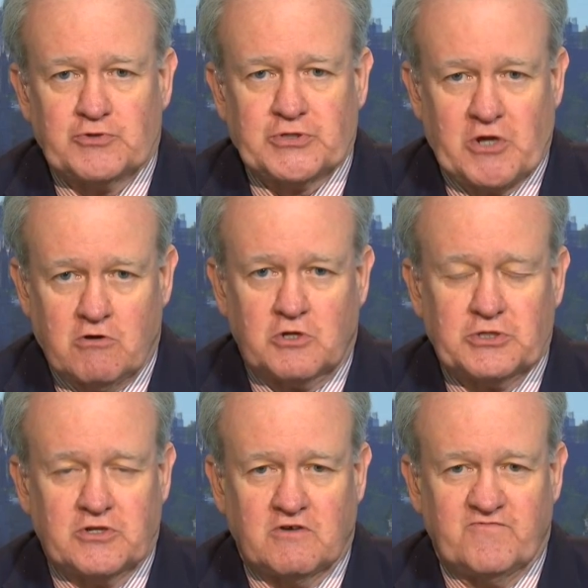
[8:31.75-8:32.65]

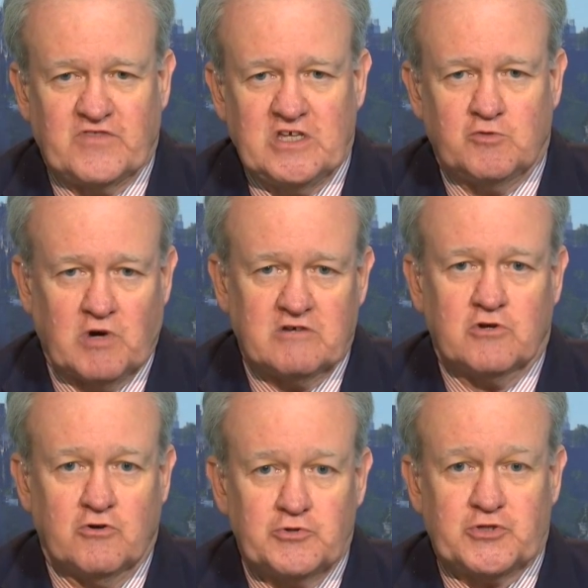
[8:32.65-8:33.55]
stocks of these wild
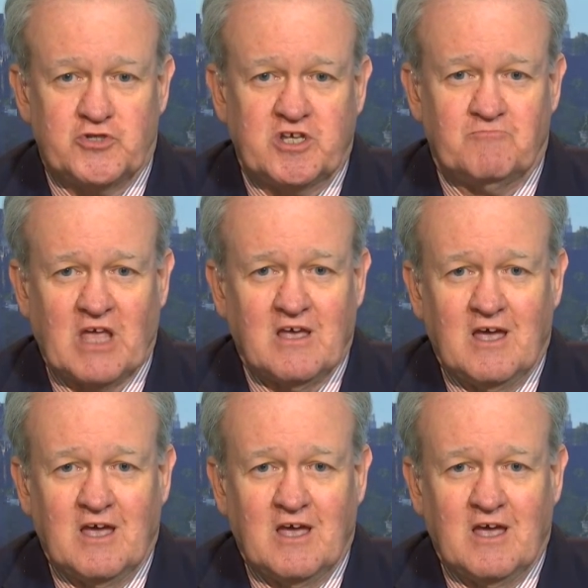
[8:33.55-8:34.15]
goats and sheep.